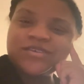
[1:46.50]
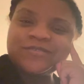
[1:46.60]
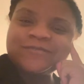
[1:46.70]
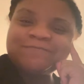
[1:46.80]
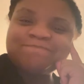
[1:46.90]

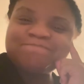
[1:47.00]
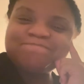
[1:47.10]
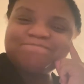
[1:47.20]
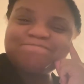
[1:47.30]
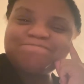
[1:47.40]

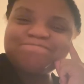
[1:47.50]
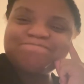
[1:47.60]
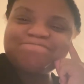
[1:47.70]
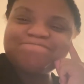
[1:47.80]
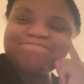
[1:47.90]

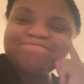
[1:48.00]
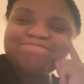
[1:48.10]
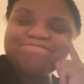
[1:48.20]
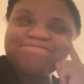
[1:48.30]
No one is speaking in this clip.